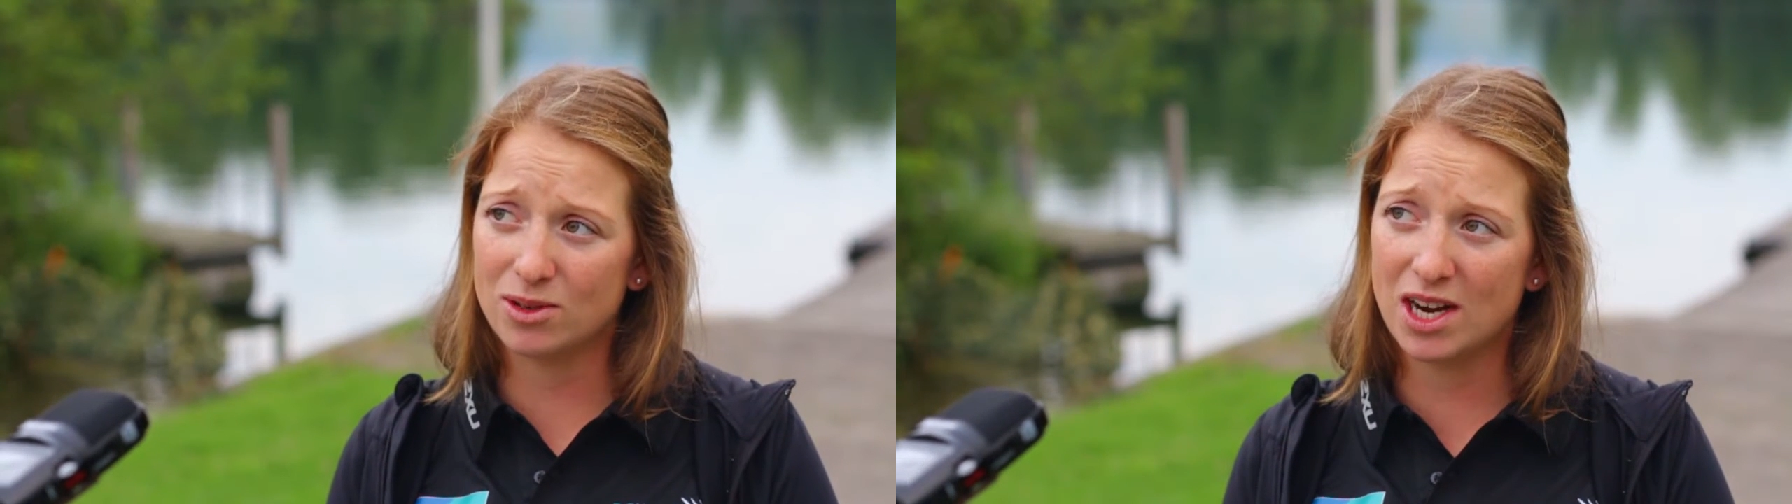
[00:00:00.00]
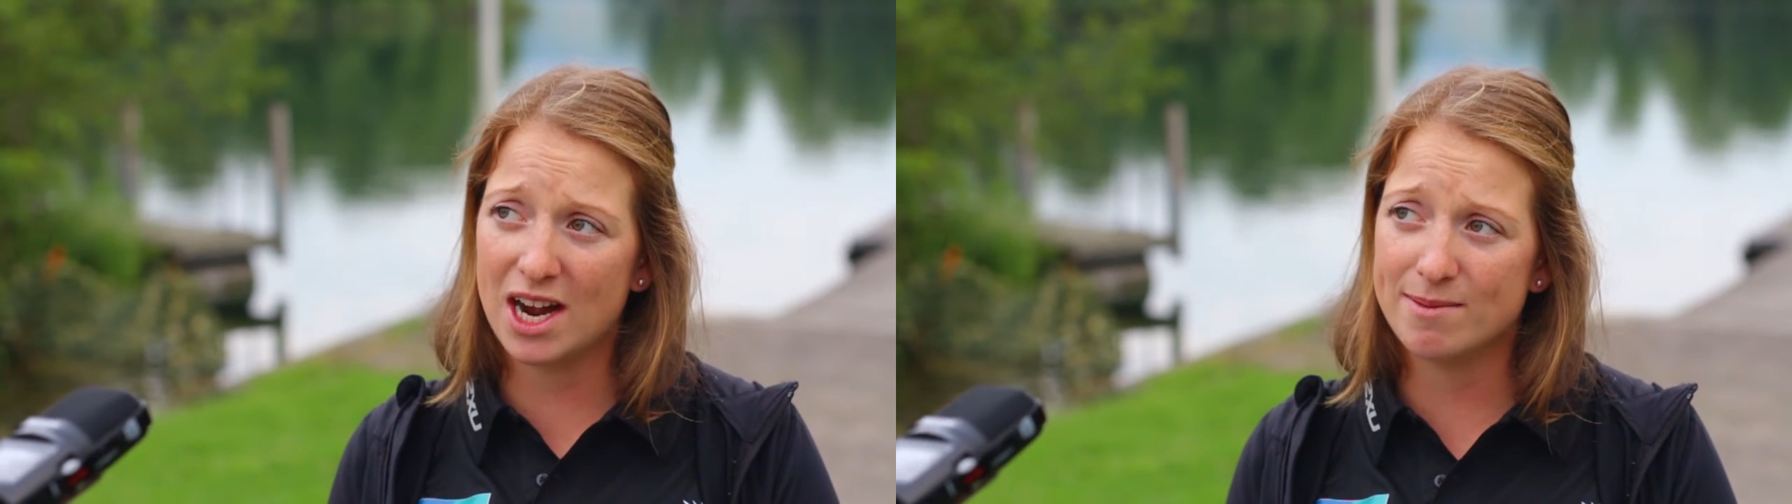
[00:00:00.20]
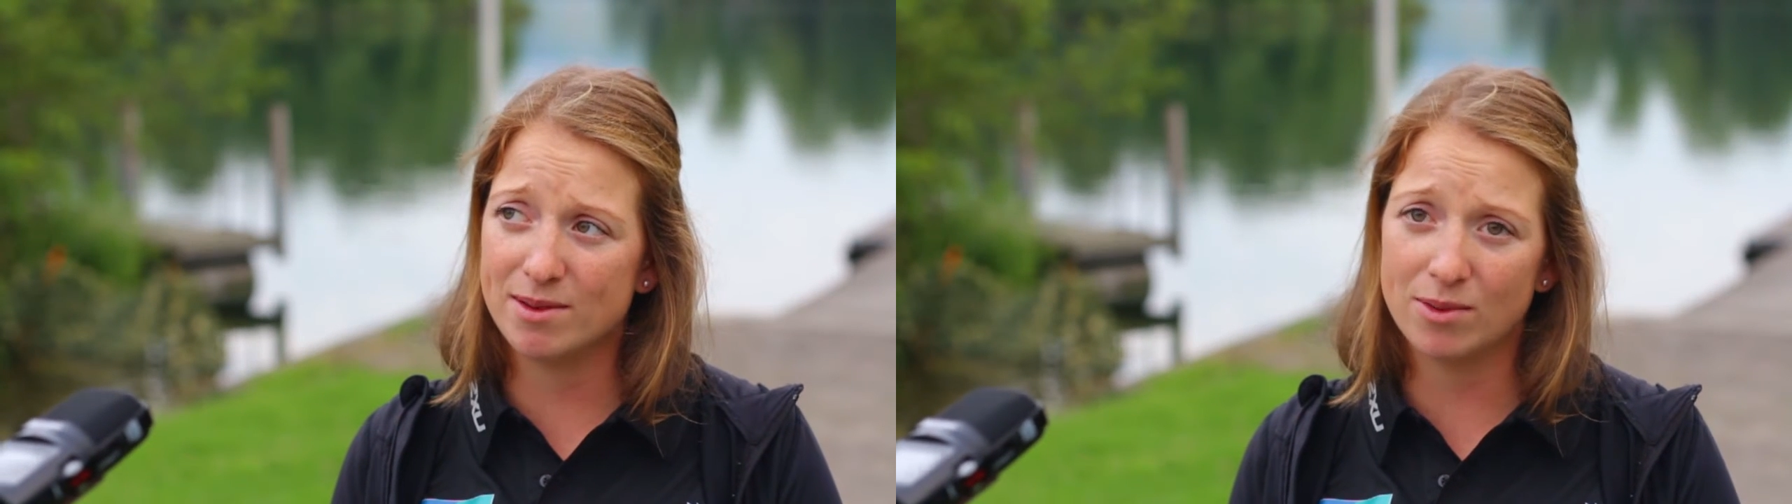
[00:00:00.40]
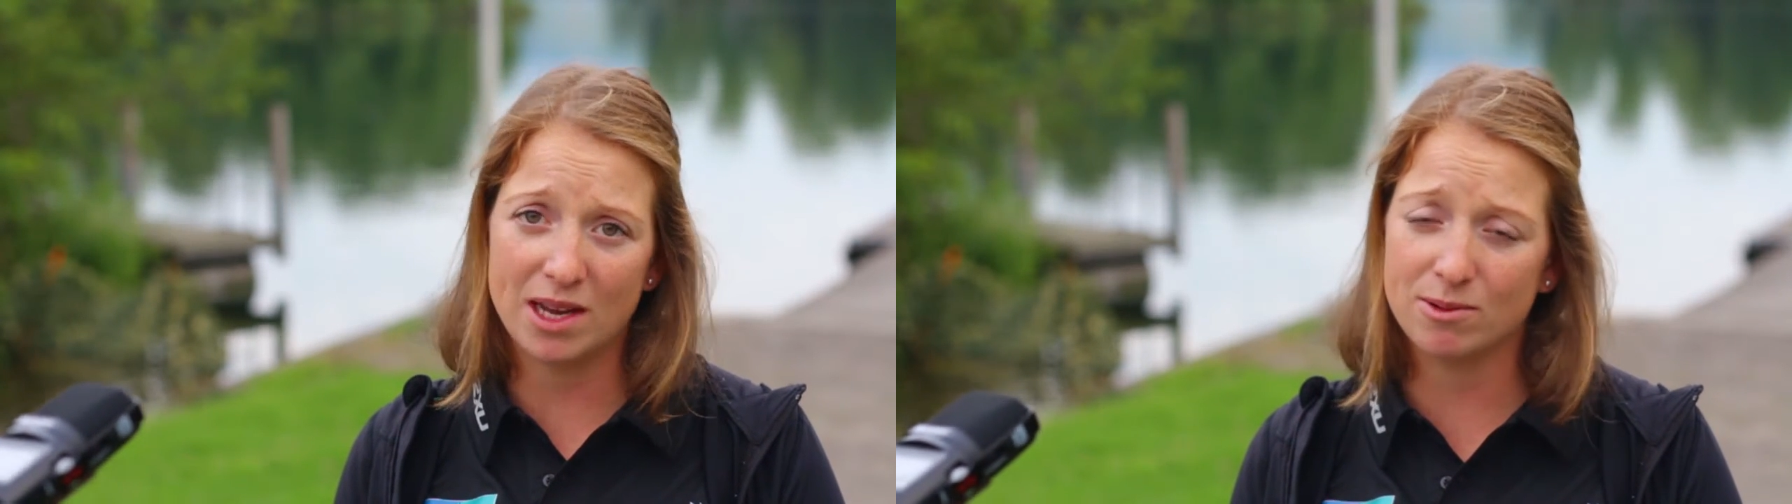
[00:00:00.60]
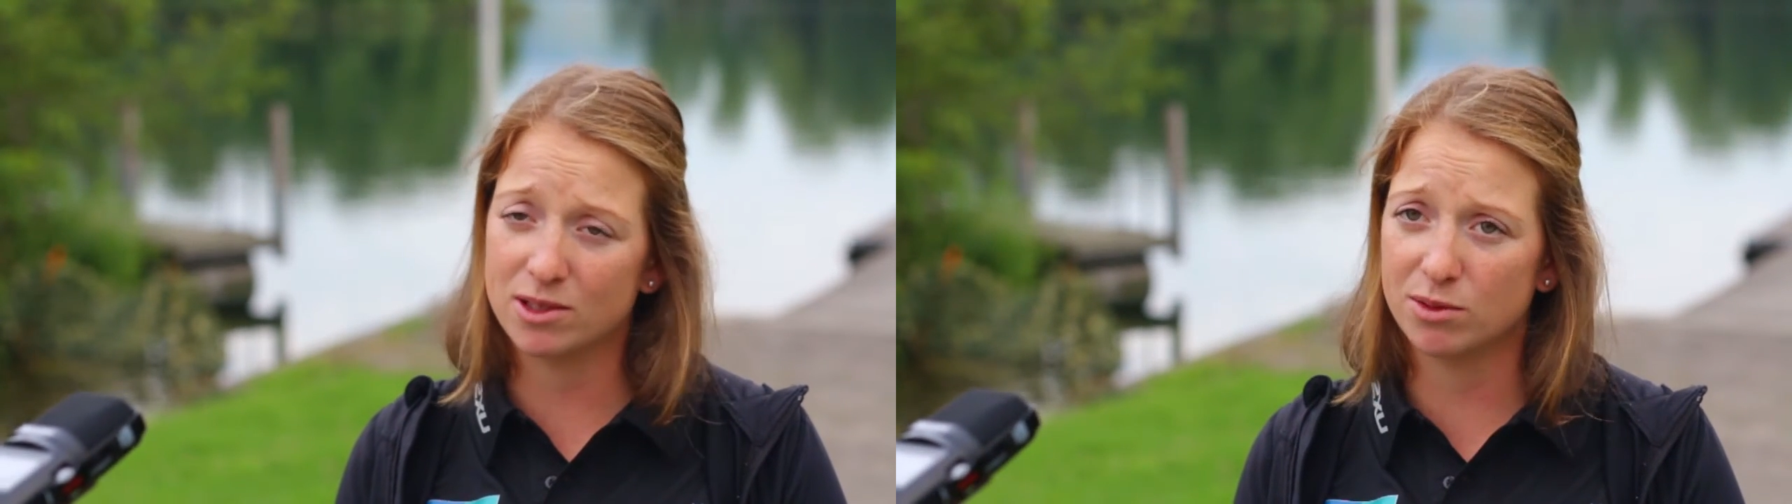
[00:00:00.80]
time and
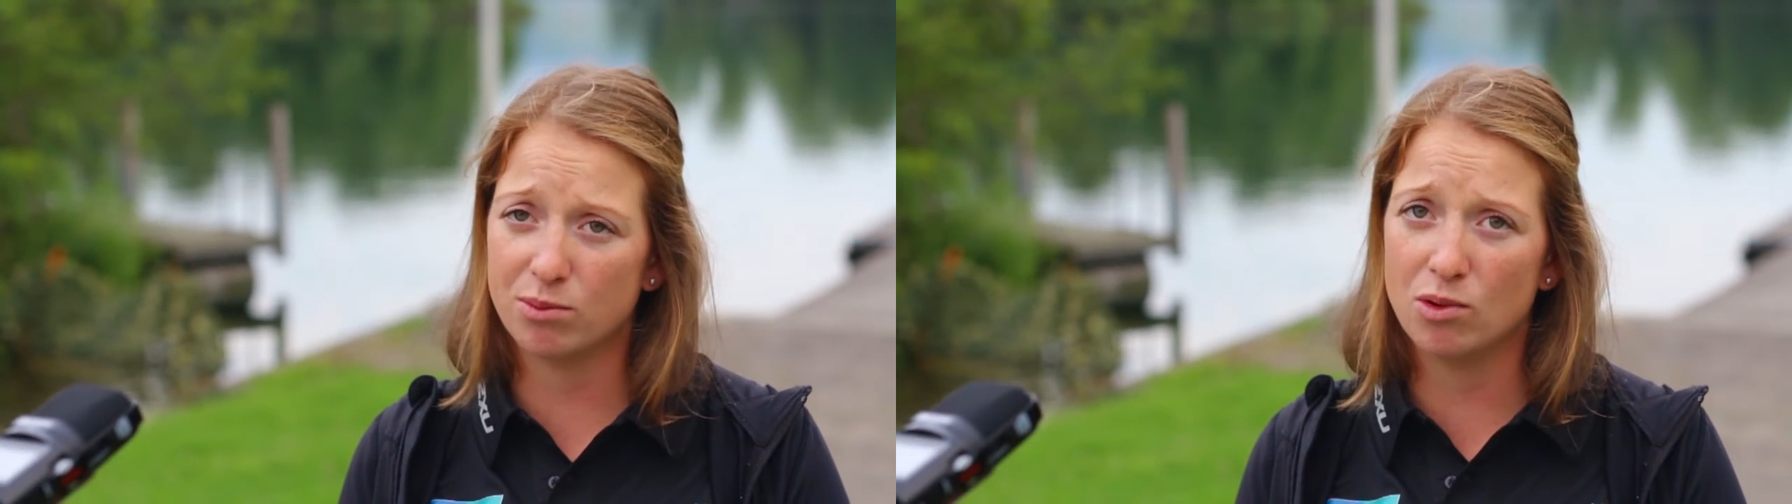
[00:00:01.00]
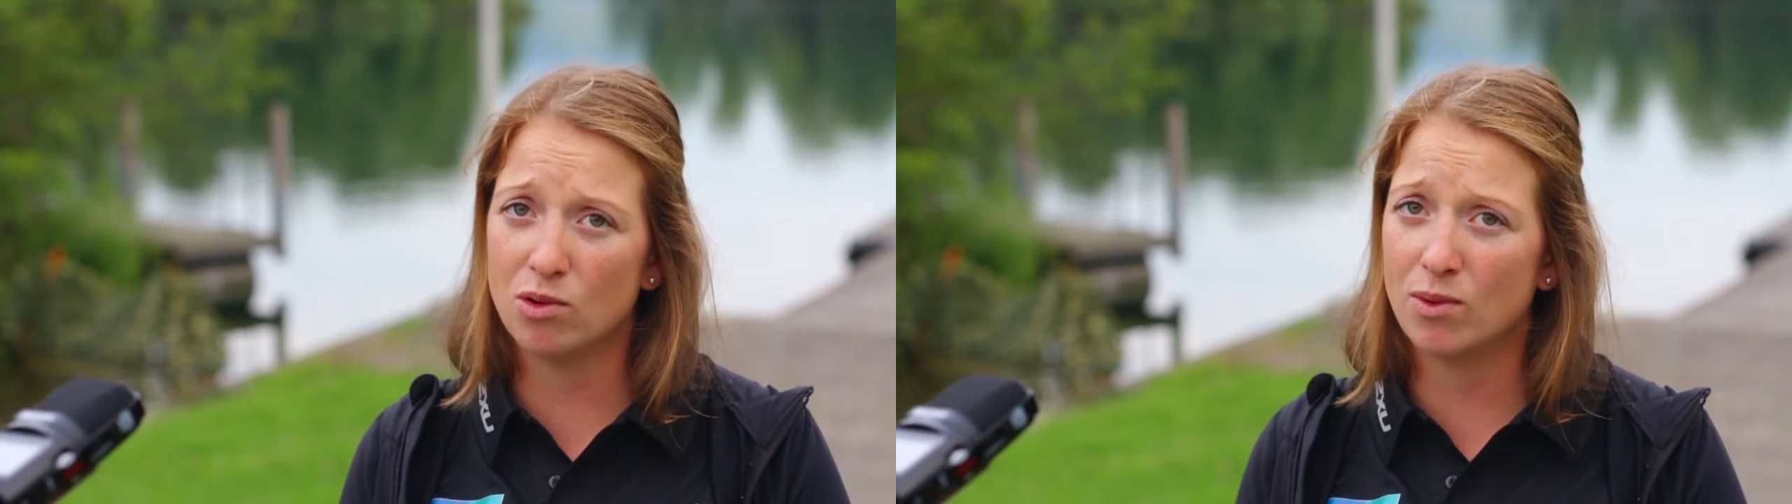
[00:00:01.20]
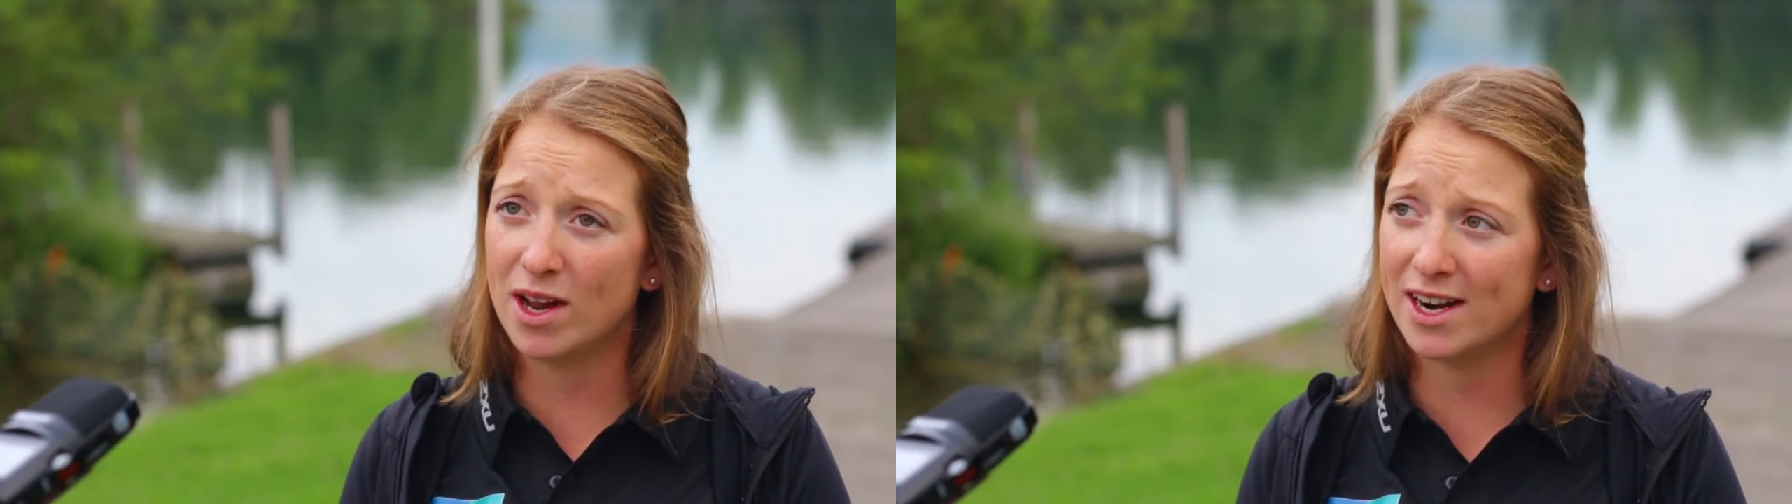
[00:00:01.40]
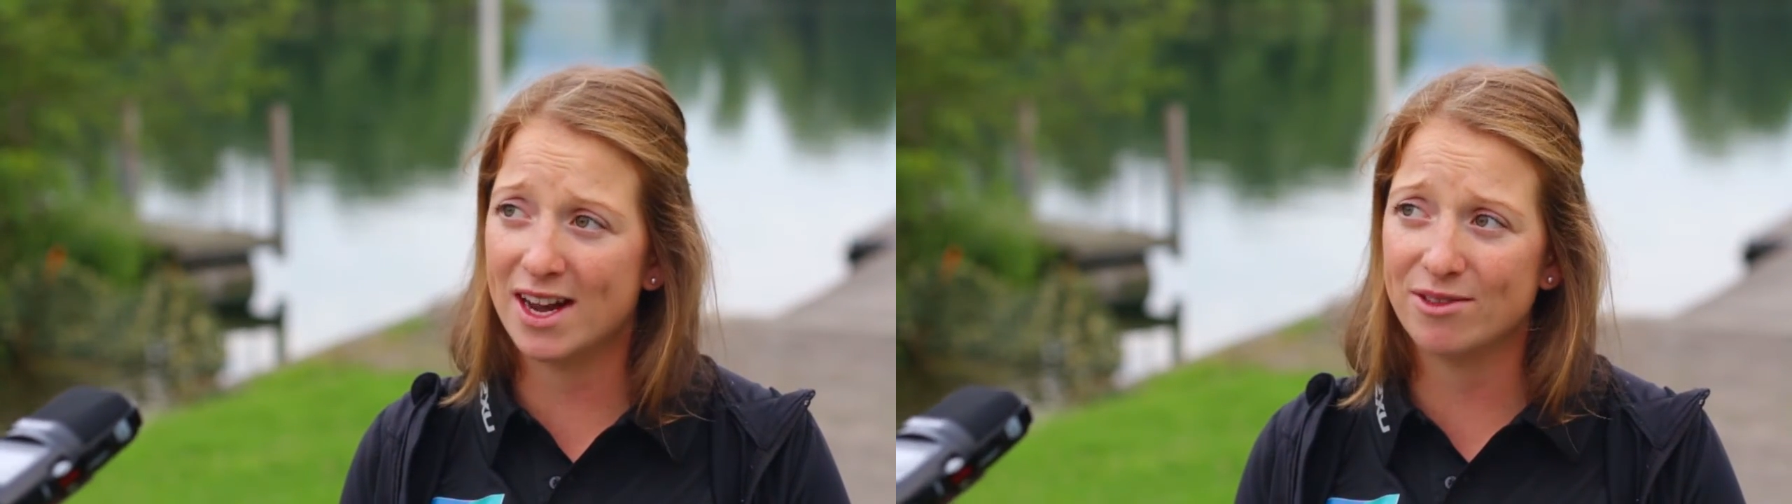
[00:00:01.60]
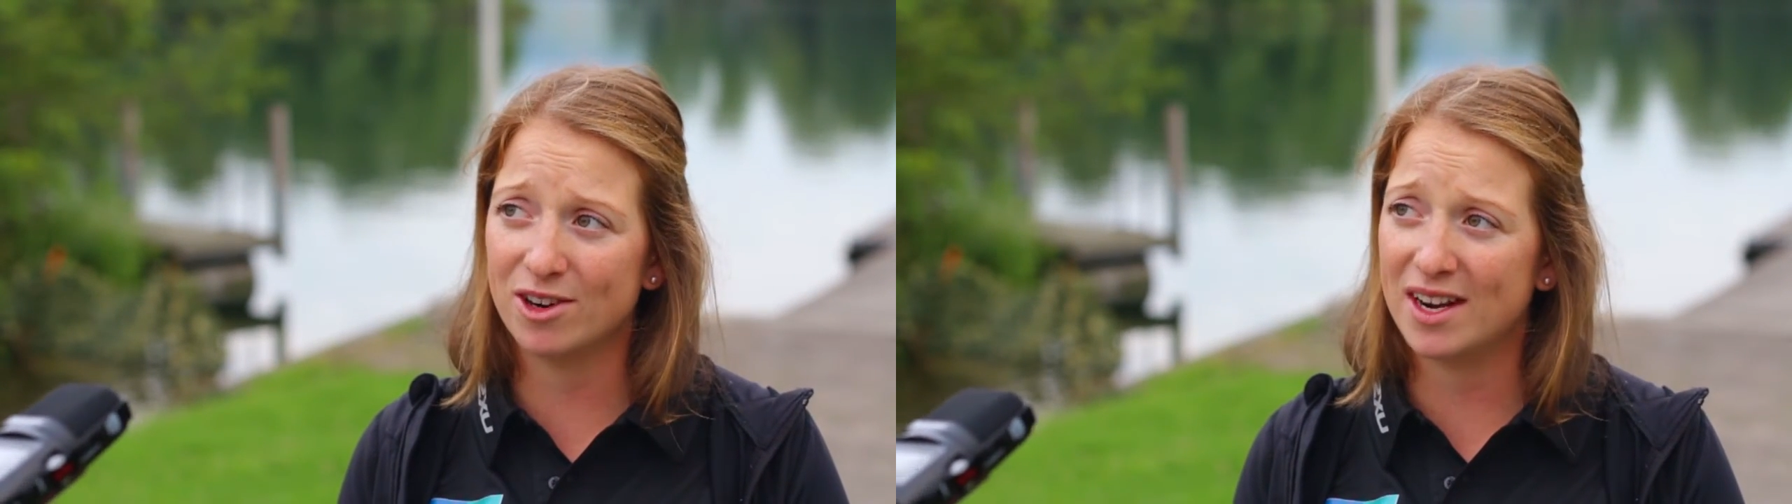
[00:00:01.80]
we will support one
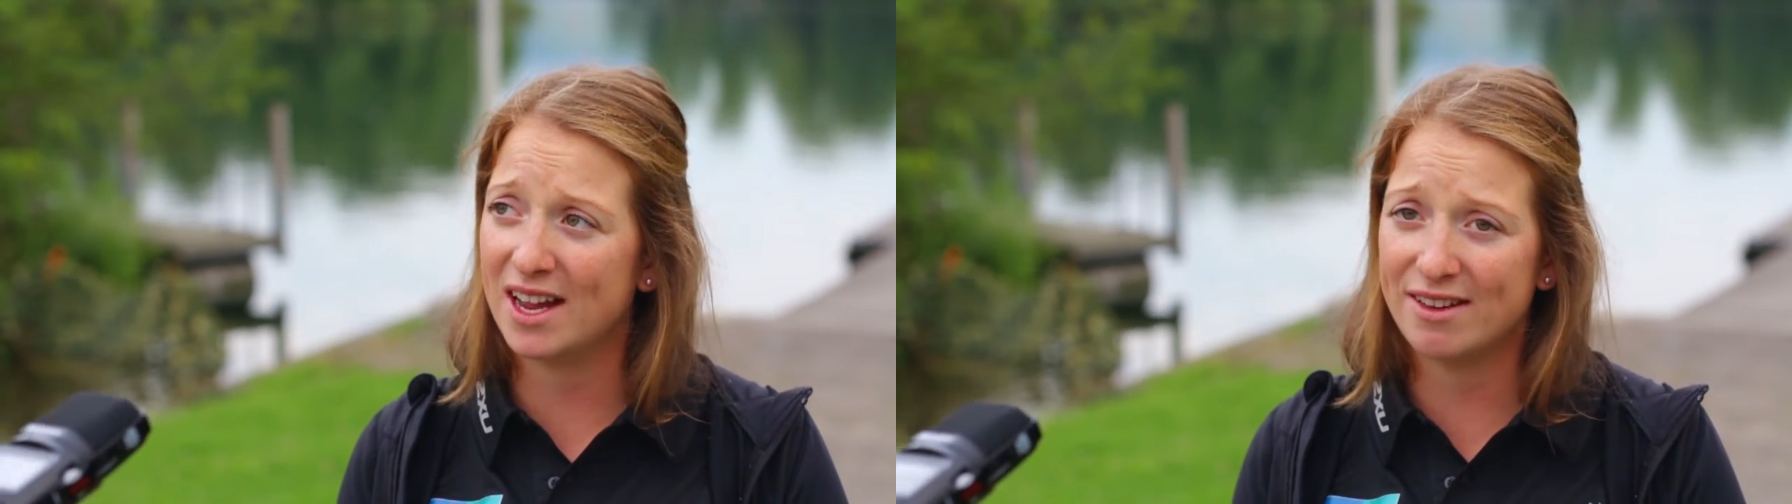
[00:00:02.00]
another and